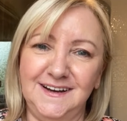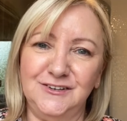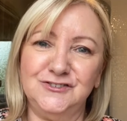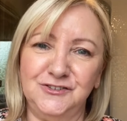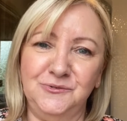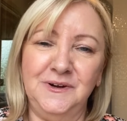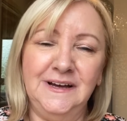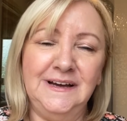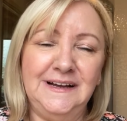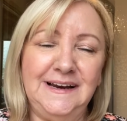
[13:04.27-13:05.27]
I'll do
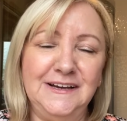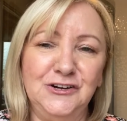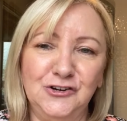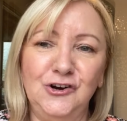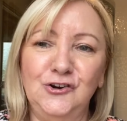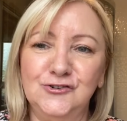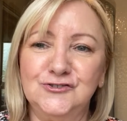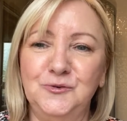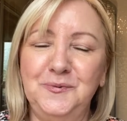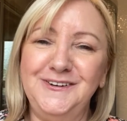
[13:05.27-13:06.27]
like a
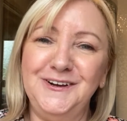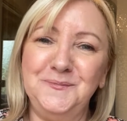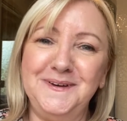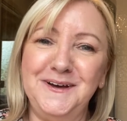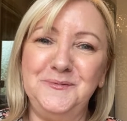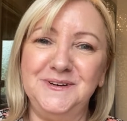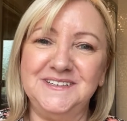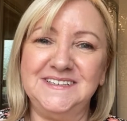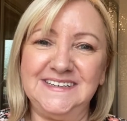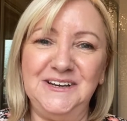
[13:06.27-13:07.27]
close-up and you'll be able
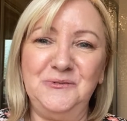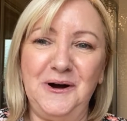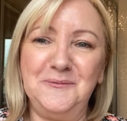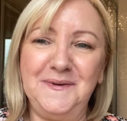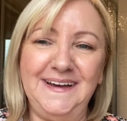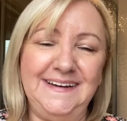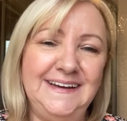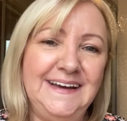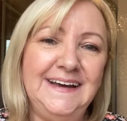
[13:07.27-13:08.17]
to see what I mean.